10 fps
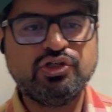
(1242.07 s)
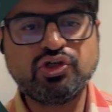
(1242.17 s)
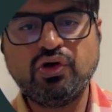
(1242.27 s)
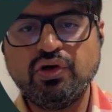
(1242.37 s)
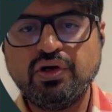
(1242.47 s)

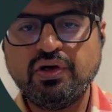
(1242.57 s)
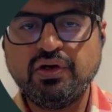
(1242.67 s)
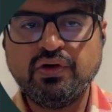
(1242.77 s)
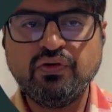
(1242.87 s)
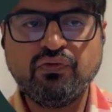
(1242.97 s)
So
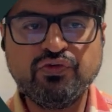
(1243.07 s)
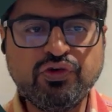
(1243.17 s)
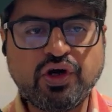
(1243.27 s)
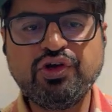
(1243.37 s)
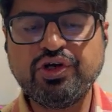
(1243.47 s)

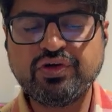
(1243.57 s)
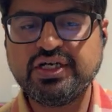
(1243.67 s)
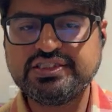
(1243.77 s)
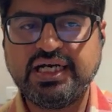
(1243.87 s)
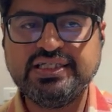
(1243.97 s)
what you need to
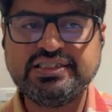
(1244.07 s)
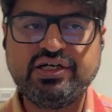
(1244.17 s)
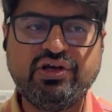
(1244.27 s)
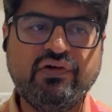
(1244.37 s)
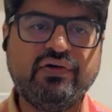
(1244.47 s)
understand is
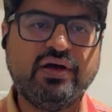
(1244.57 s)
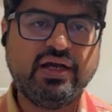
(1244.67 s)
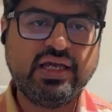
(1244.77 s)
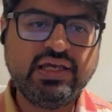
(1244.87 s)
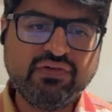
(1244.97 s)
that you have,
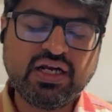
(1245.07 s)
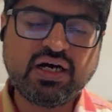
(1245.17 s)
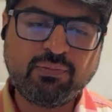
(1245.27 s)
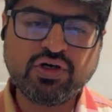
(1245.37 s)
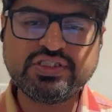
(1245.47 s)
even
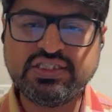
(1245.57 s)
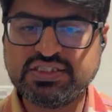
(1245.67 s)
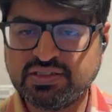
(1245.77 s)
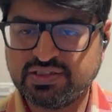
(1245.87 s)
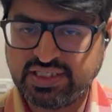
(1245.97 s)
amongst
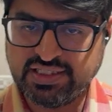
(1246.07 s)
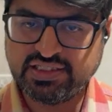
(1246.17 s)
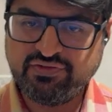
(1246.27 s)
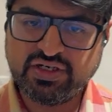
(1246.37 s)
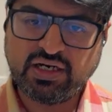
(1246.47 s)
these cells,
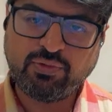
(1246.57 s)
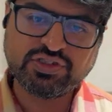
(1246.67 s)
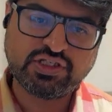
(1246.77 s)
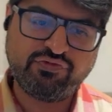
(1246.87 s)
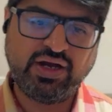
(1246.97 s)
even
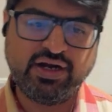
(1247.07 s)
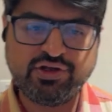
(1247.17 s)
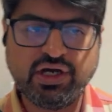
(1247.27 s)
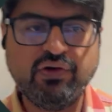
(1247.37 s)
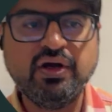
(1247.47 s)
amongst the fat,
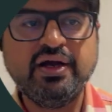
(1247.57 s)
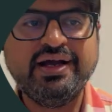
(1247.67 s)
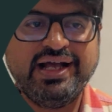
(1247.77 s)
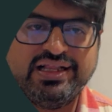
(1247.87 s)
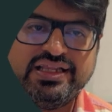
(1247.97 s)
you have
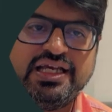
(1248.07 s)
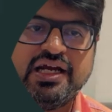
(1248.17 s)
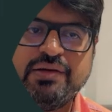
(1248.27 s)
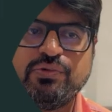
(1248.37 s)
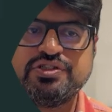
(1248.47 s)
healthy
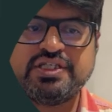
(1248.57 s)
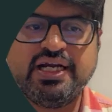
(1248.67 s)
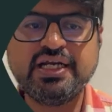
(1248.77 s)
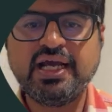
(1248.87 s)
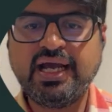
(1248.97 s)

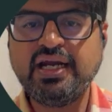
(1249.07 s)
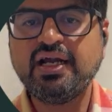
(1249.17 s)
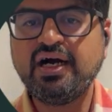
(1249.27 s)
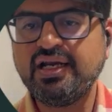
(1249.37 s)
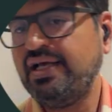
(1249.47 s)
adipocyte
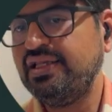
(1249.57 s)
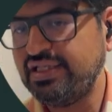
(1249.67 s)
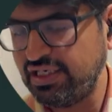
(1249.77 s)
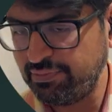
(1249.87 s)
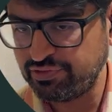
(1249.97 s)
and
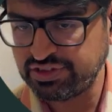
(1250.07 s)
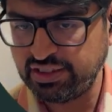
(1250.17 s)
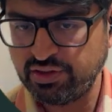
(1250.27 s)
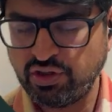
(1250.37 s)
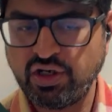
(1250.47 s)
unhealthy
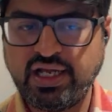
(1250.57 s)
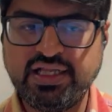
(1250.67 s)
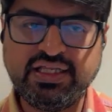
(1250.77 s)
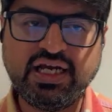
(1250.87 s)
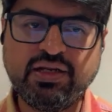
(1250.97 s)
adipocyte, or
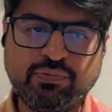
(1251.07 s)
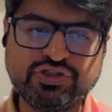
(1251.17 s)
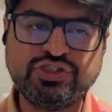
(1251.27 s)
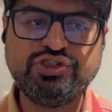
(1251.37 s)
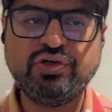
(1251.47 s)
healthy
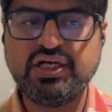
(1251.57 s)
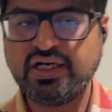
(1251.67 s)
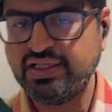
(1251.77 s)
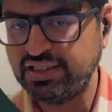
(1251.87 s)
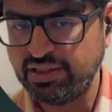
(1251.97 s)
adipose tissue and
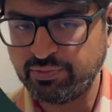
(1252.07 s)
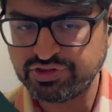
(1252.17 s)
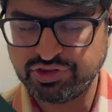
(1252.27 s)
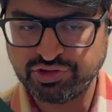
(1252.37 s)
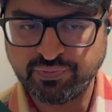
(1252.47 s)
unhealthy
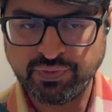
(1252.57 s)
adipose tissue.